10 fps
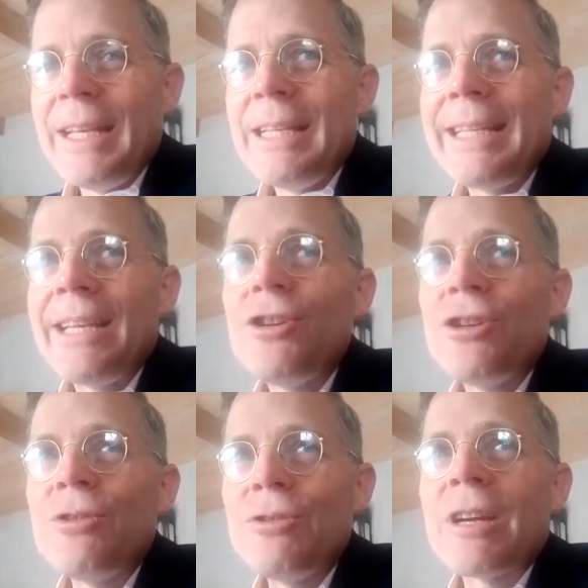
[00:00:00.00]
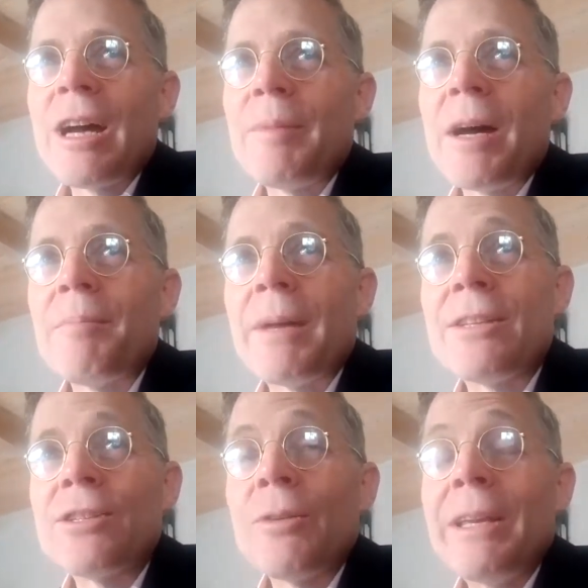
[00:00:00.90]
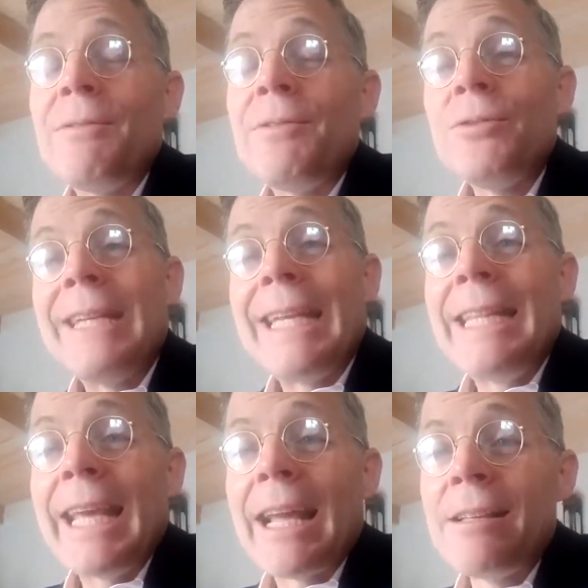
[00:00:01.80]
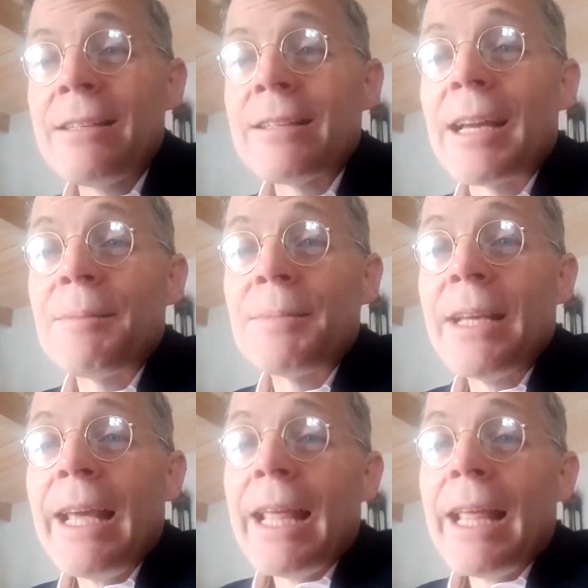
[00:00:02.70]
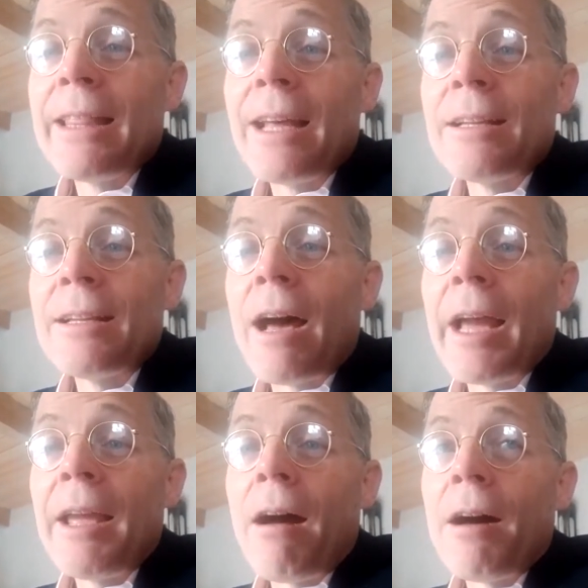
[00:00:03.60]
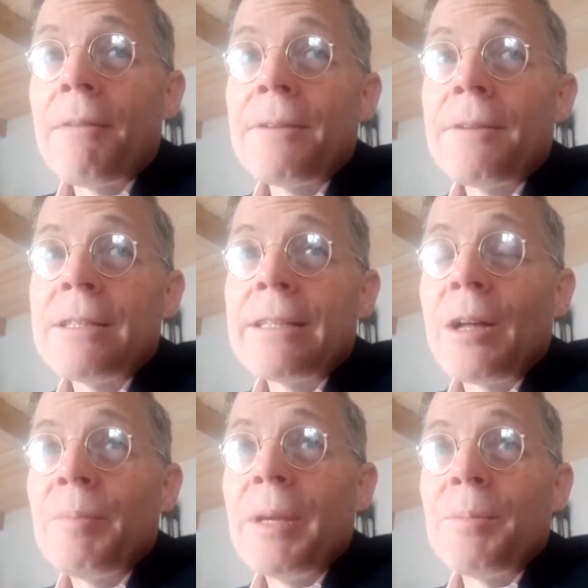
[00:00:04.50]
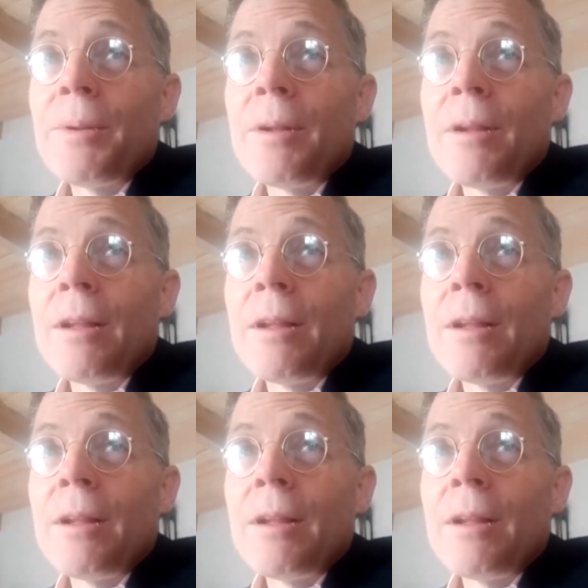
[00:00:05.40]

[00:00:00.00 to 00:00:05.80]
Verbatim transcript: these issues come up, and so if you need the enzymes, then I often tell people